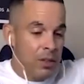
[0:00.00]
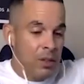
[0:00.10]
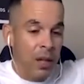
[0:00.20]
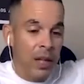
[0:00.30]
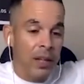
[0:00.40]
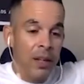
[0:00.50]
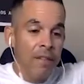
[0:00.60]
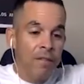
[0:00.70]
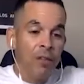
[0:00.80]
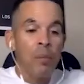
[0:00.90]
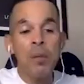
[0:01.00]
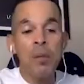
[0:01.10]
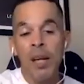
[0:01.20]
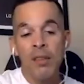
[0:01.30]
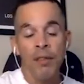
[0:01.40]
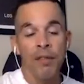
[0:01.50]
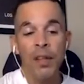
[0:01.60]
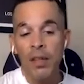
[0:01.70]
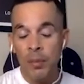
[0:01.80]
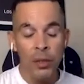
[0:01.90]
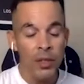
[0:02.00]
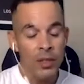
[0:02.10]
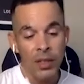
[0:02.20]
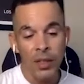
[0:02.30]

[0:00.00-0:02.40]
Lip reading: So like for me as a fitness person,